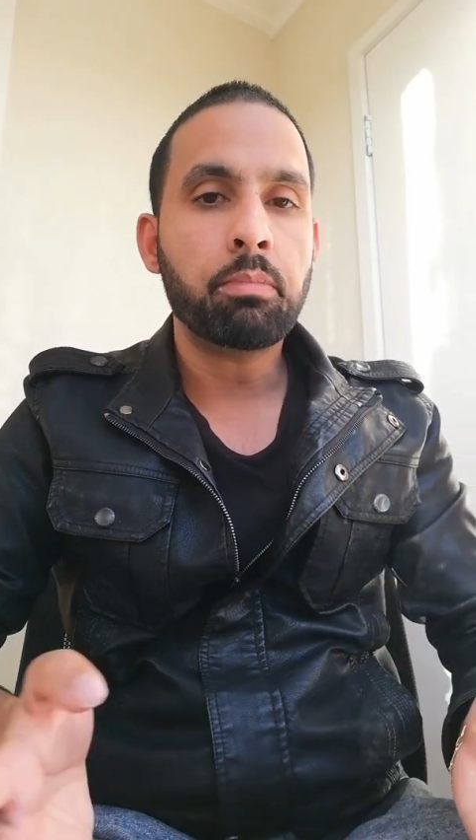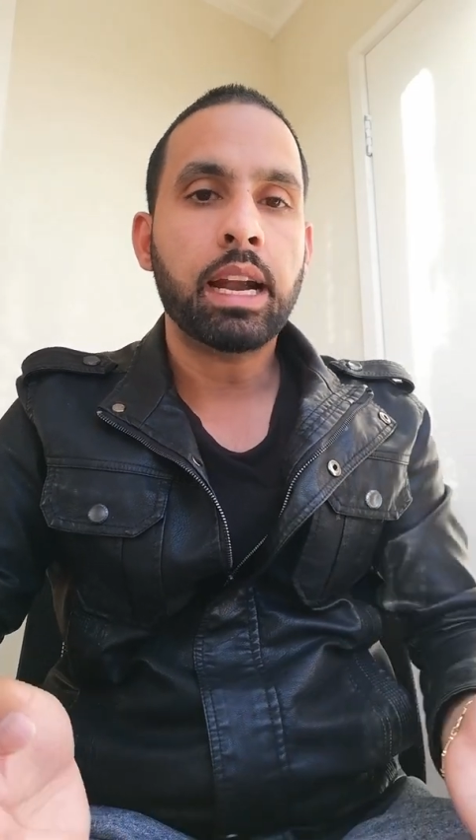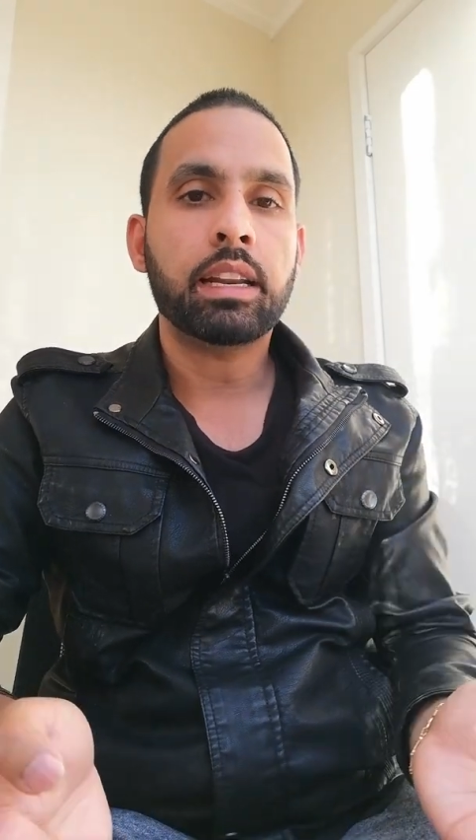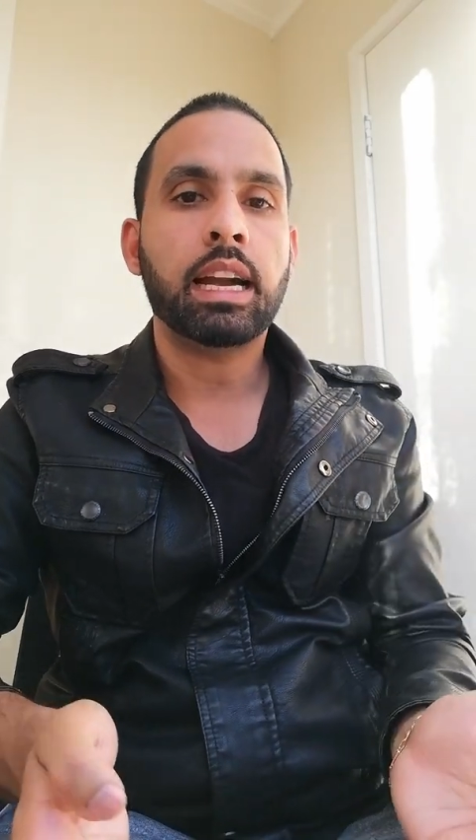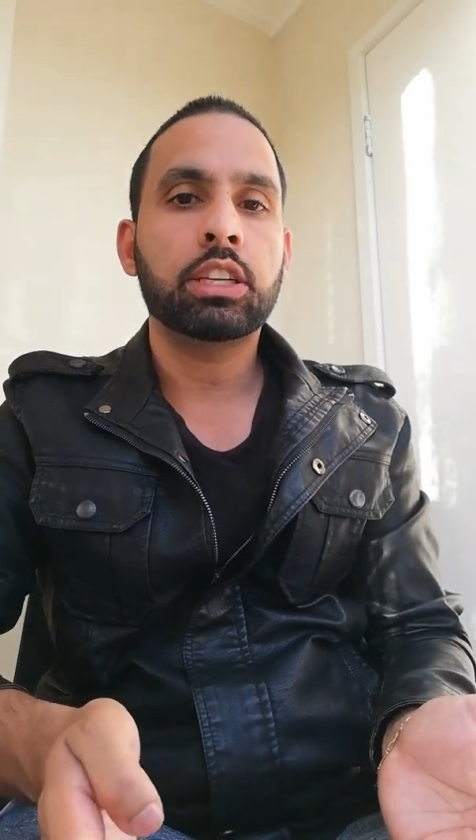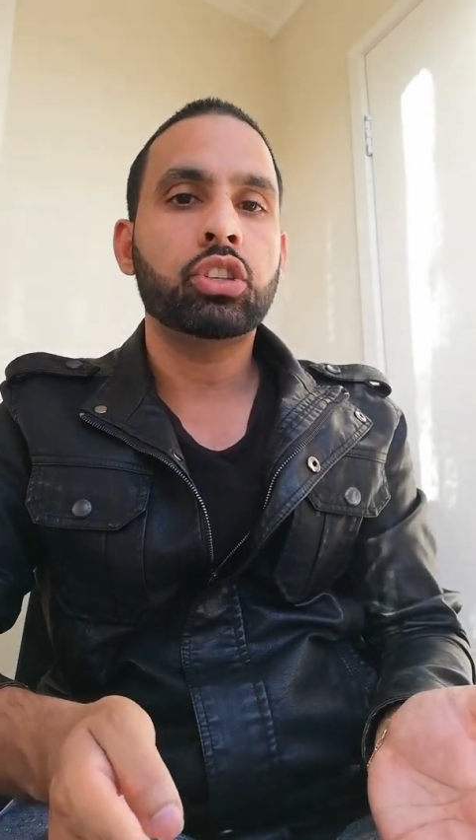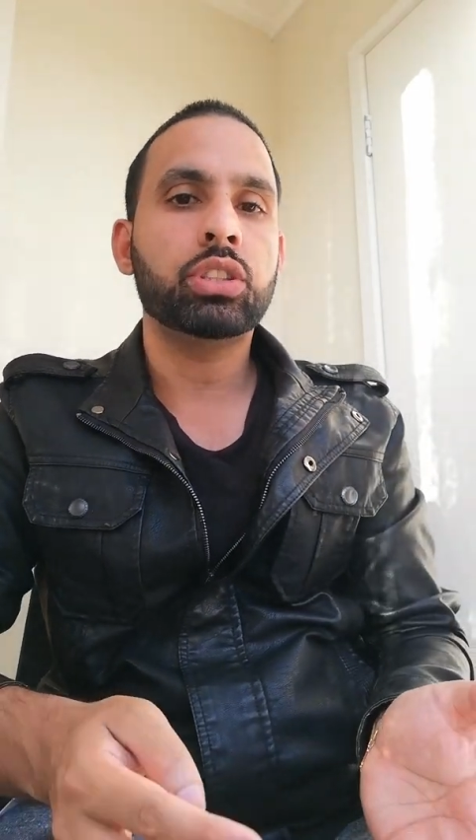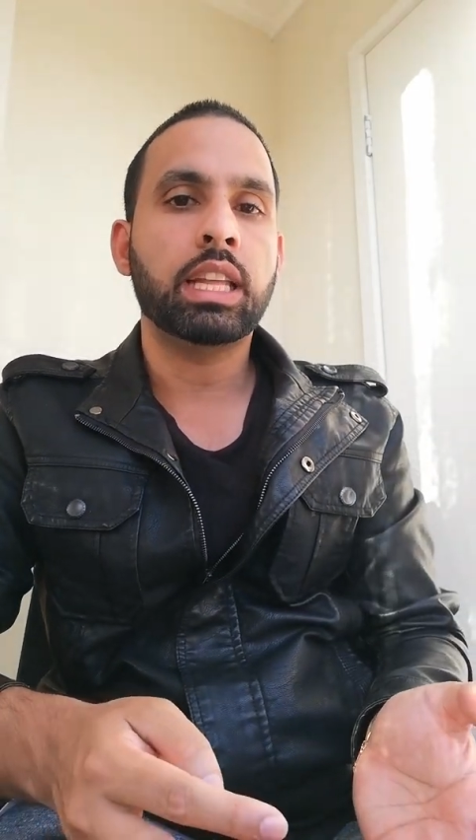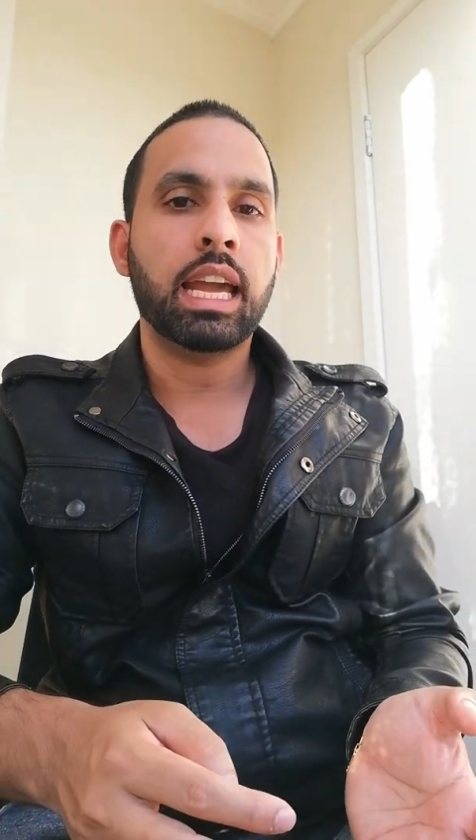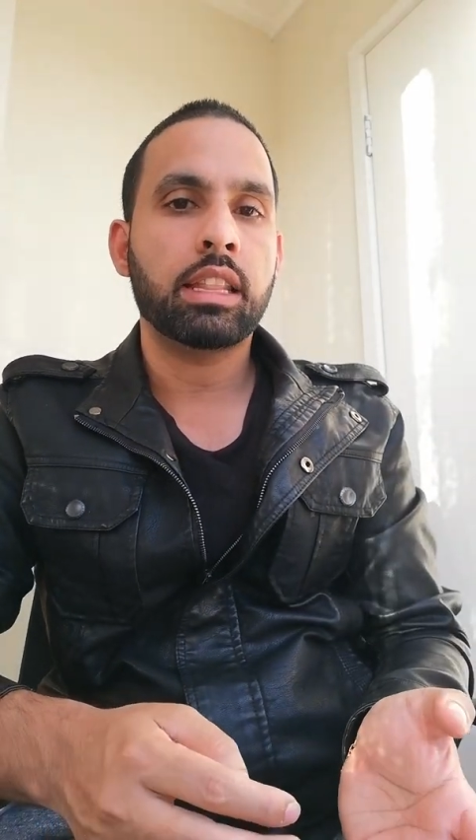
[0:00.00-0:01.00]
might argue
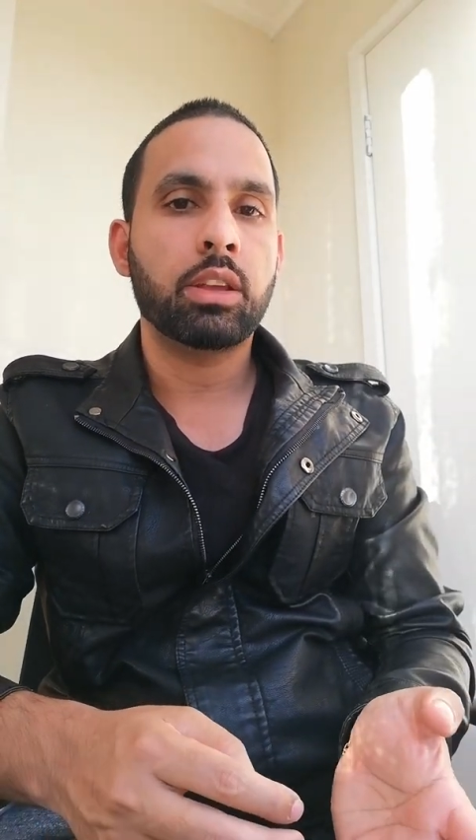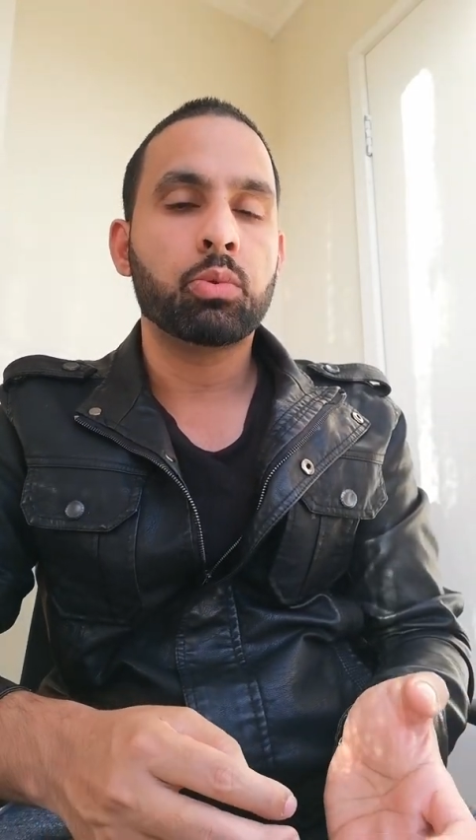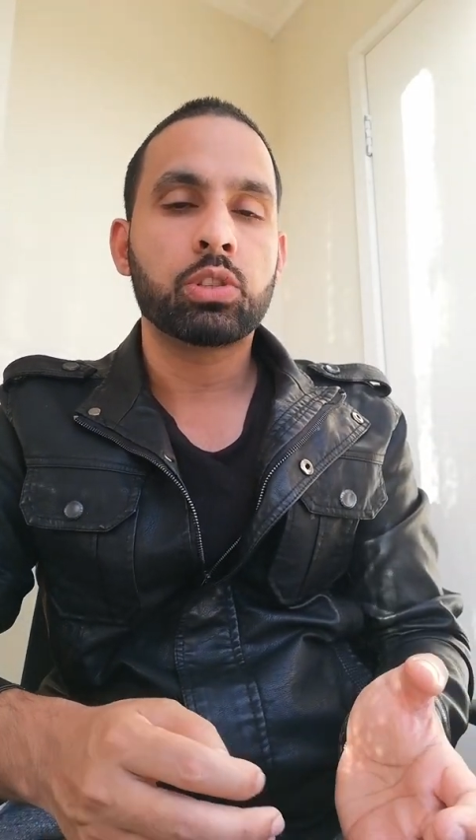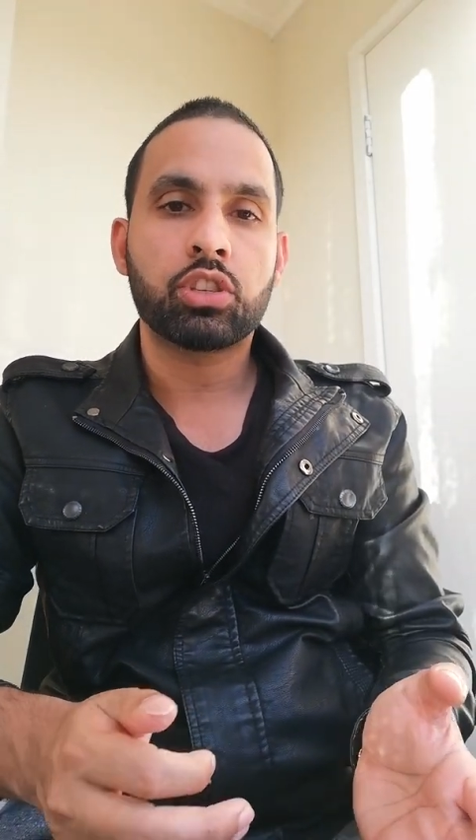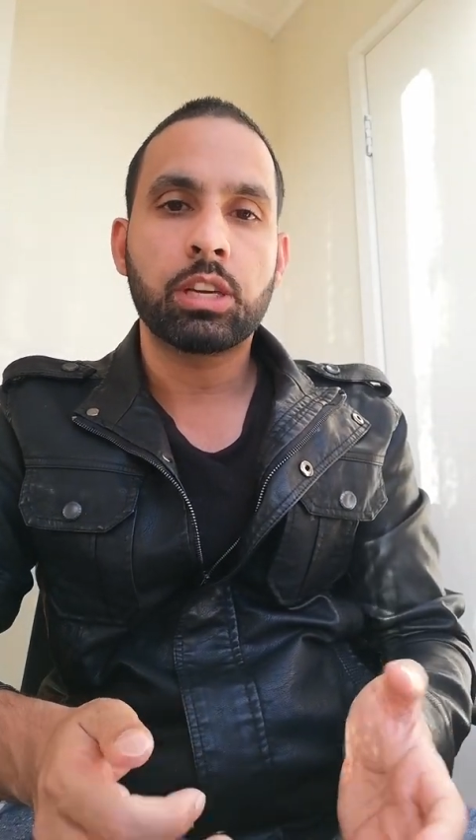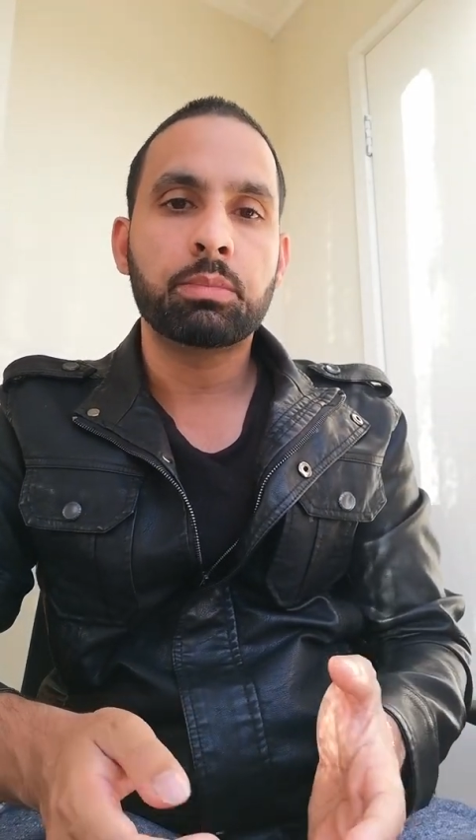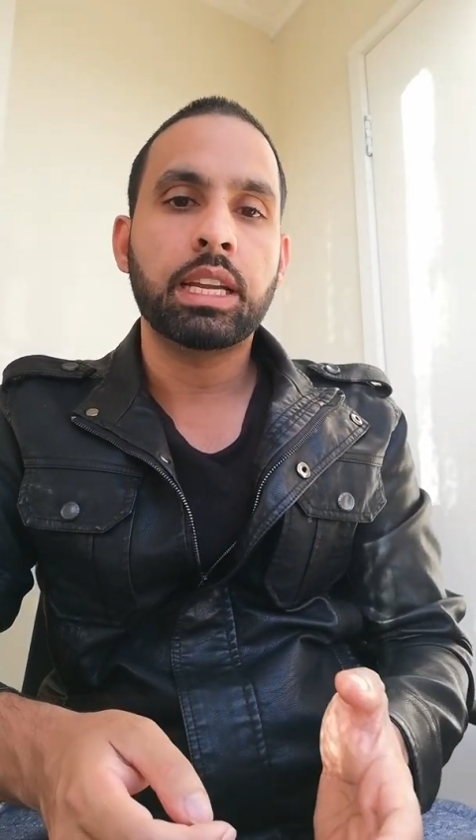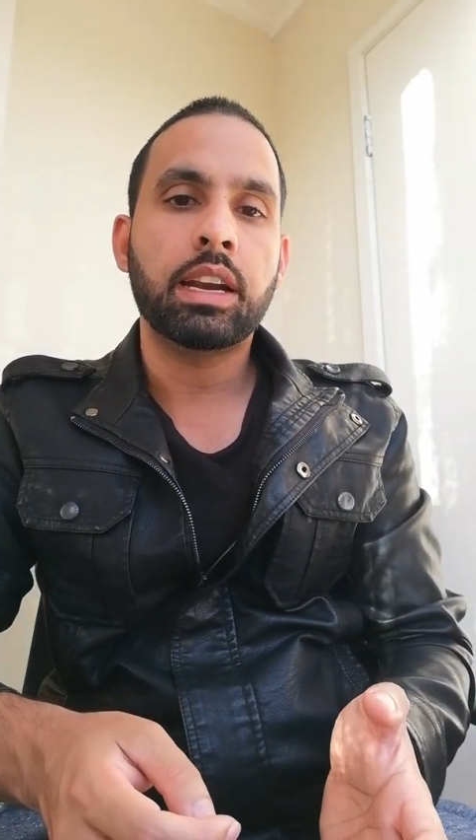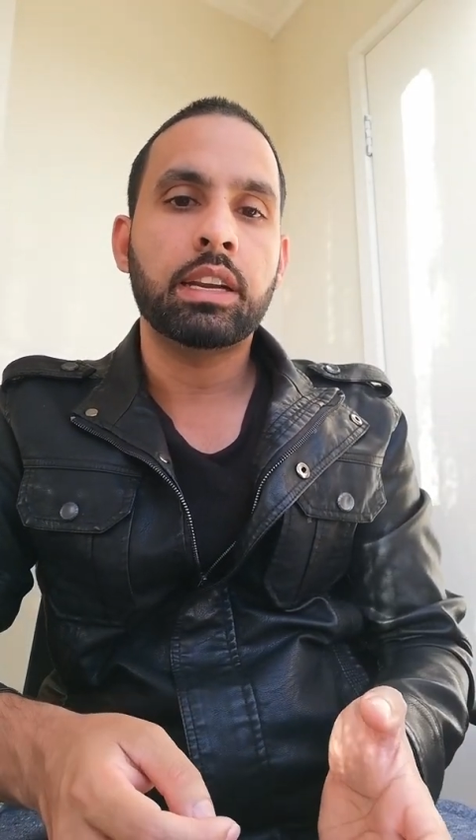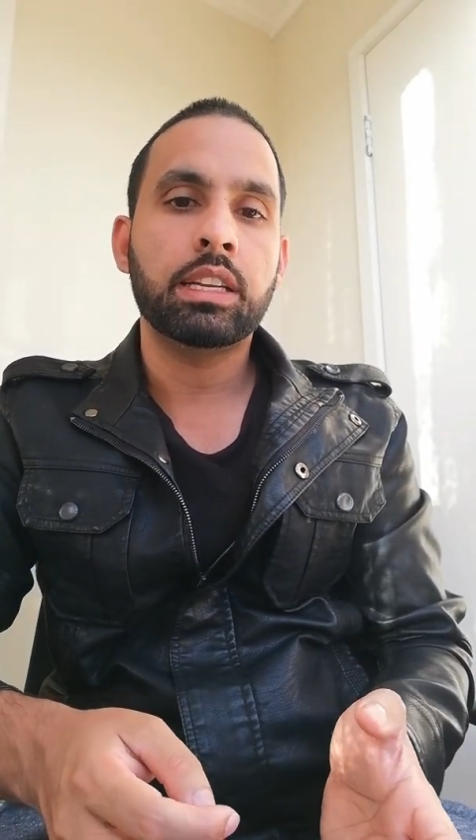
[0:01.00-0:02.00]
that there will still
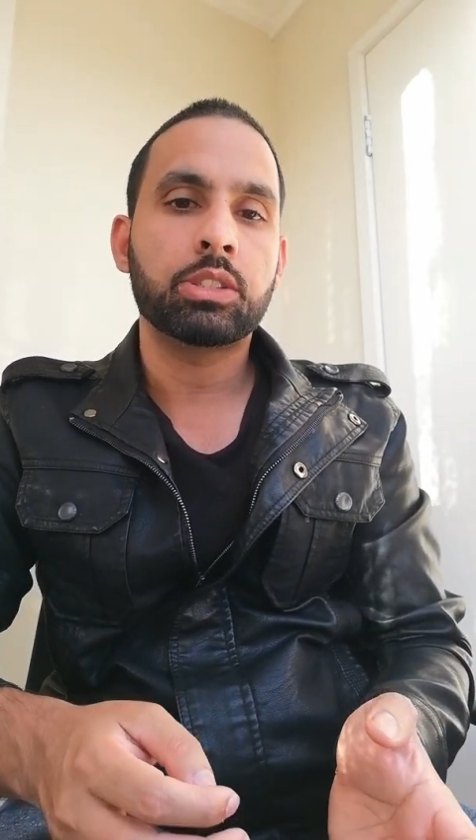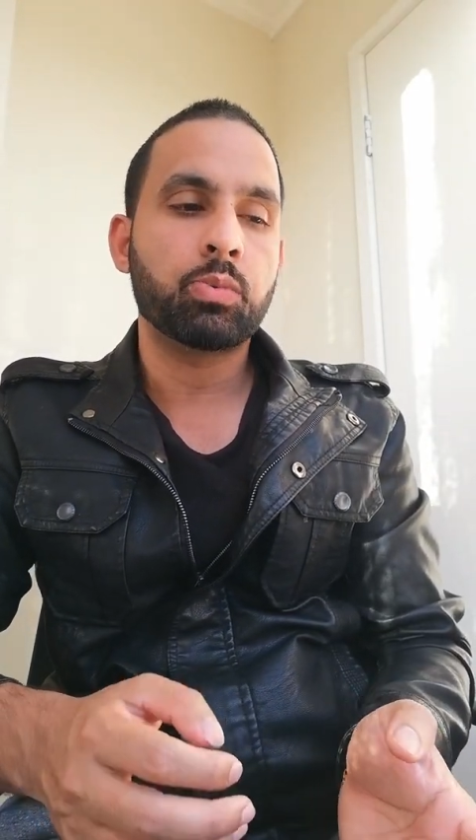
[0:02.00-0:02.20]
be areas